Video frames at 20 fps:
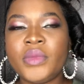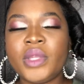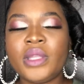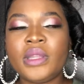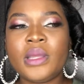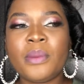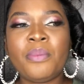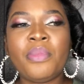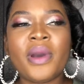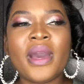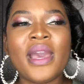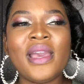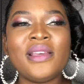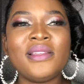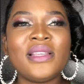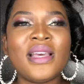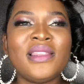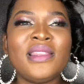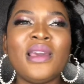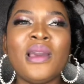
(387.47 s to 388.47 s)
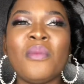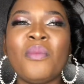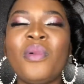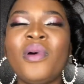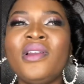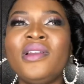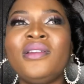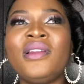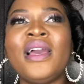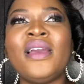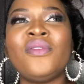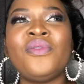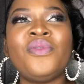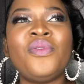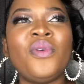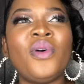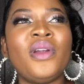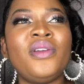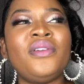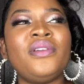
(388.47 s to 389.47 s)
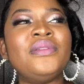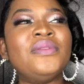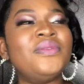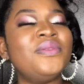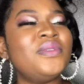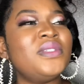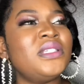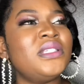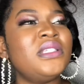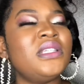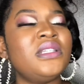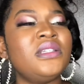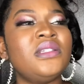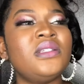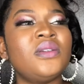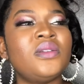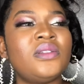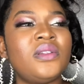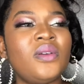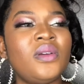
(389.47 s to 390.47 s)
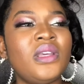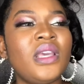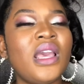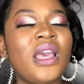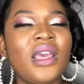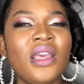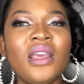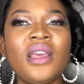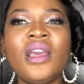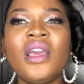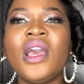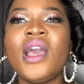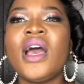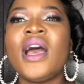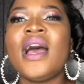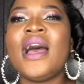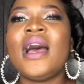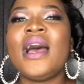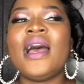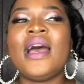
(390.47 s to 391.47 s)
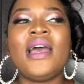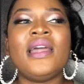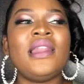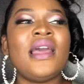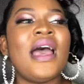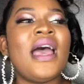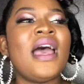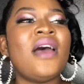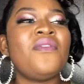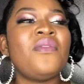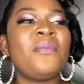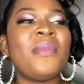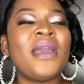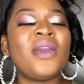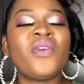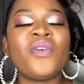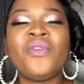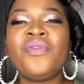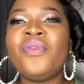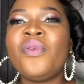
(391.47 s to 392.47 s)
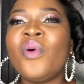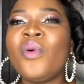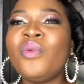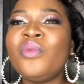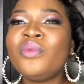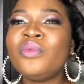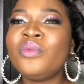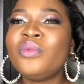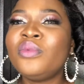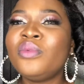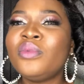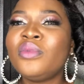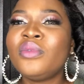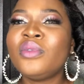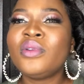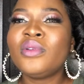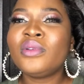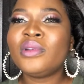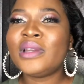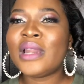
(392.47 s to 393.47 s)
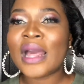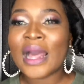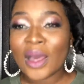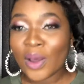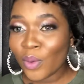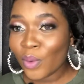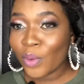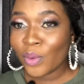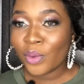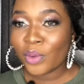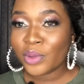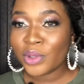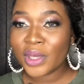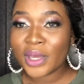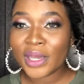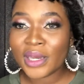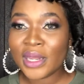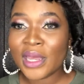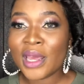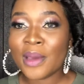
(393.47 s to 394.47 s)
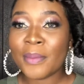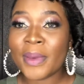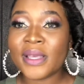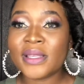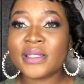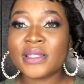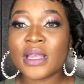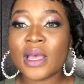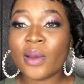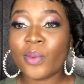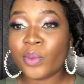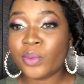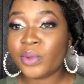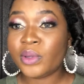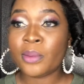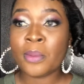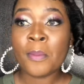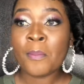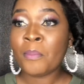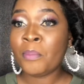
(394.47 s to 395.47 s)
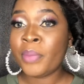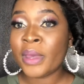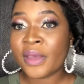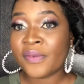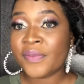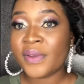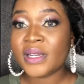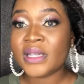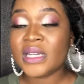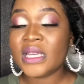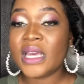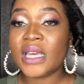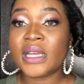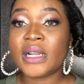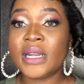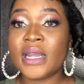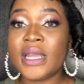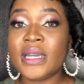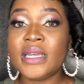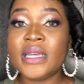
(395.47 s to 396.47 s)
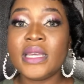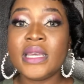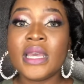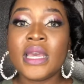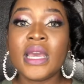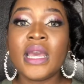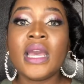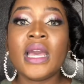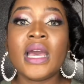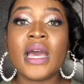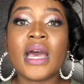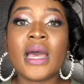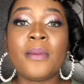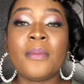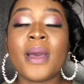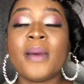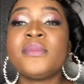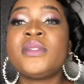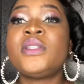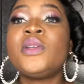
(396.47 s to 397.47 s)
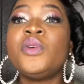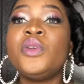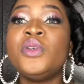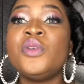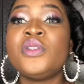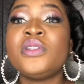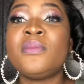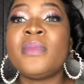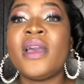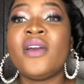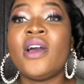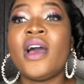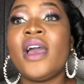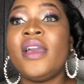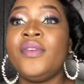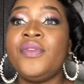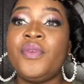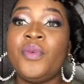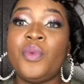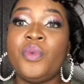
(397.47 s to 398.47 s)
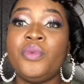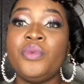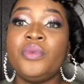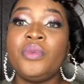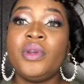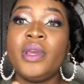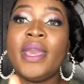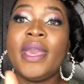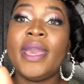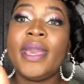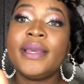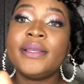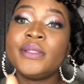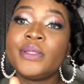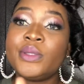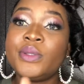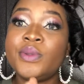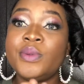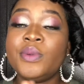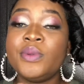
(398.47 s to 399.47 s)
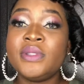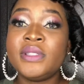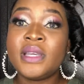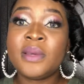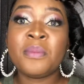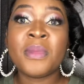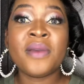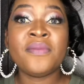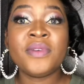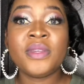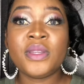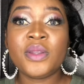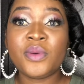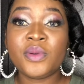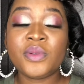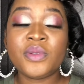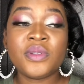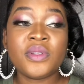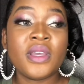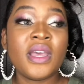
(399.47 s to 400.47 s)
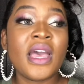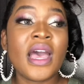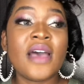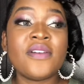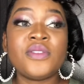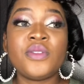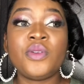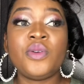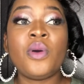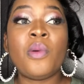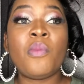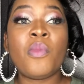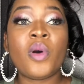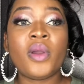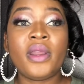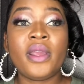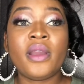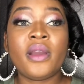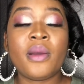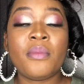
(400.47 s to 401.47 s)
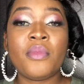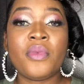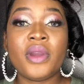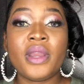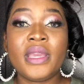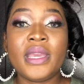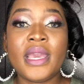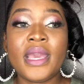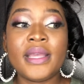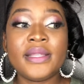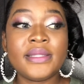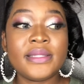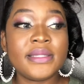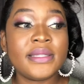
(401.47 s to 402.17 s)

The price I think bought it like 450 cedis or so, yeah. And I have a microphone now. You can hear my sound perfectly and clearly. I'm, I'm still using my iPhone X to take my videos. I've still not bought a camera yet,